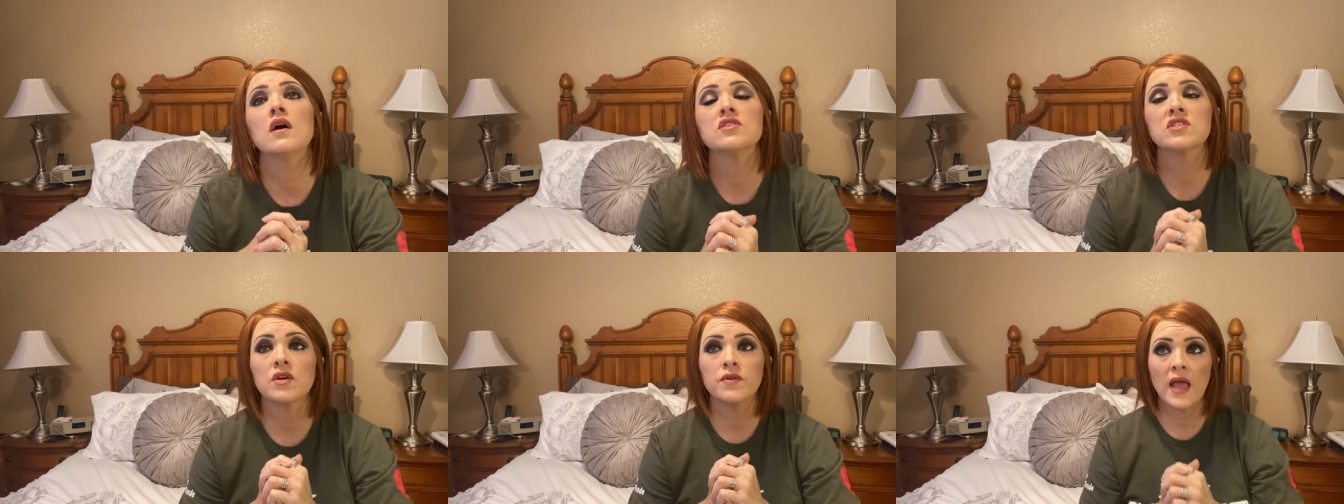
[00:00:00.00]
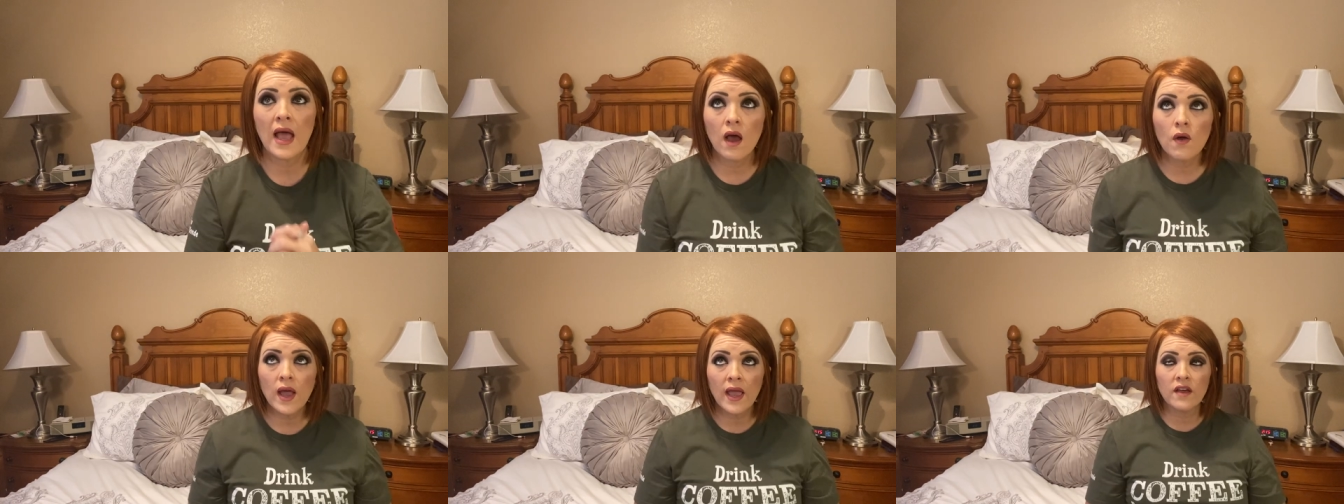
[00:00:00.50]
so
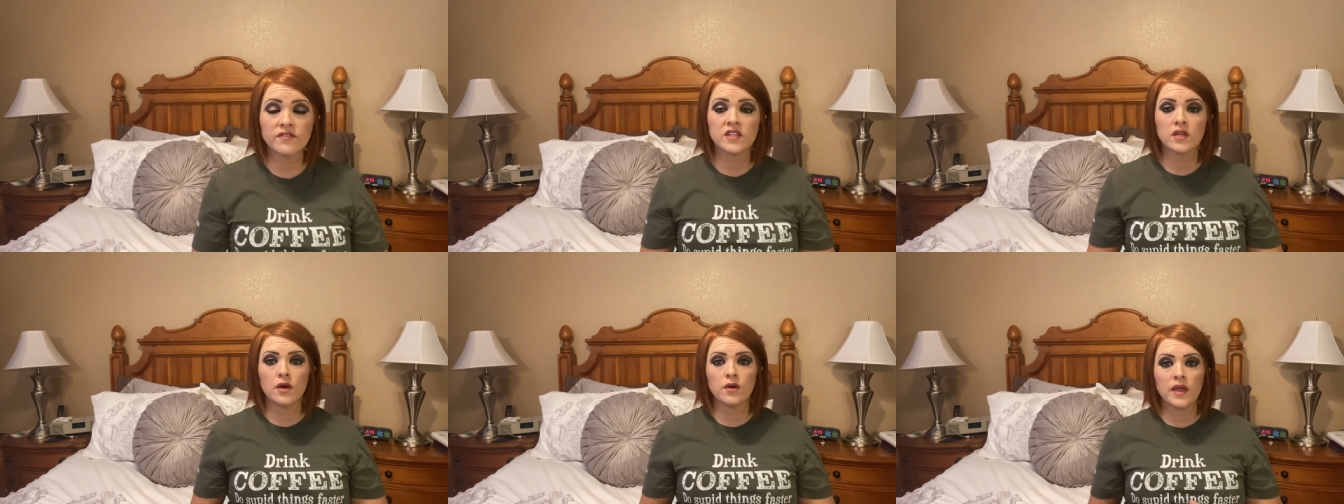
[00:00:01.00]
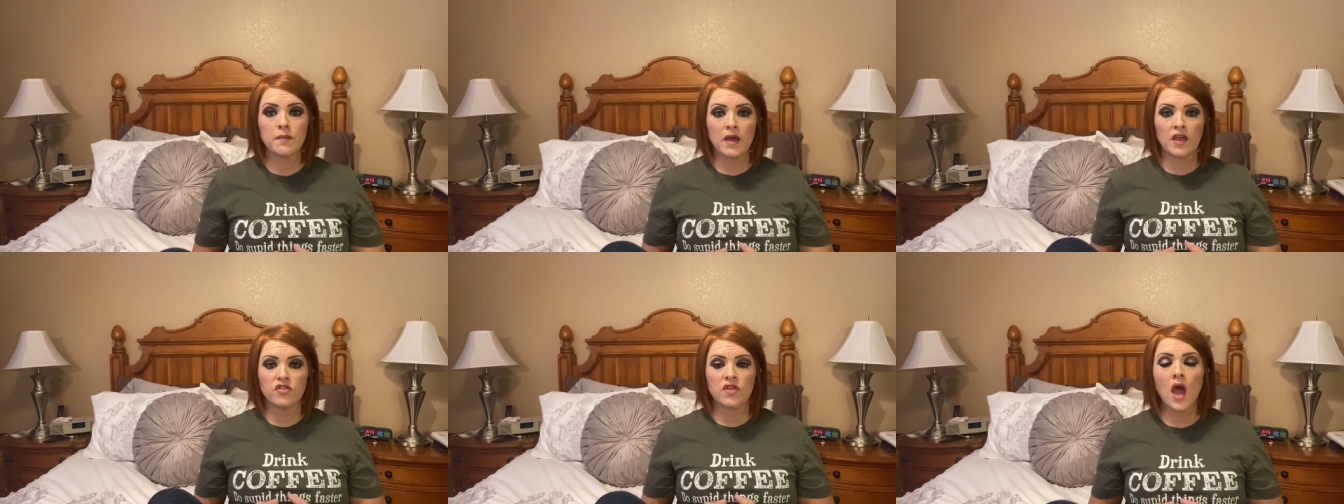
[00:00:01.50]
now I have to go get
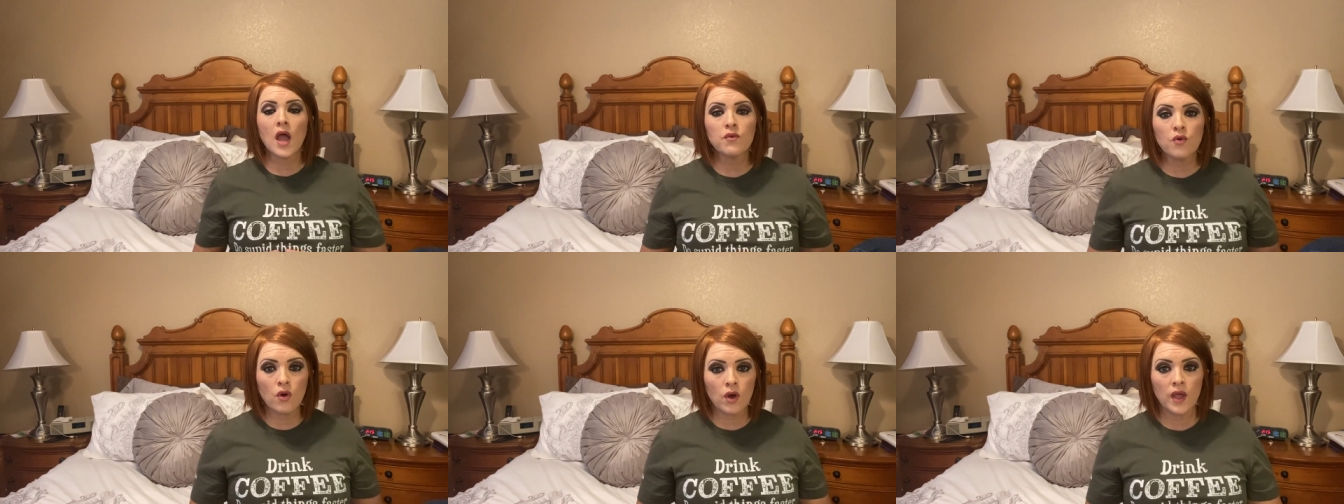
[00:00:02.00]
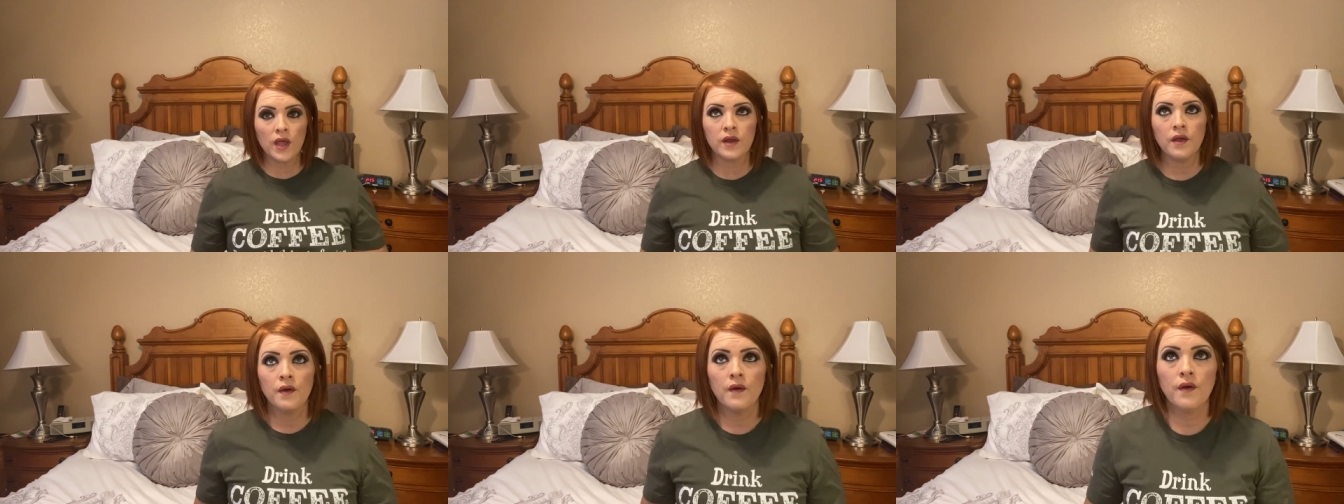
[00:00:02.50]
my thyroid,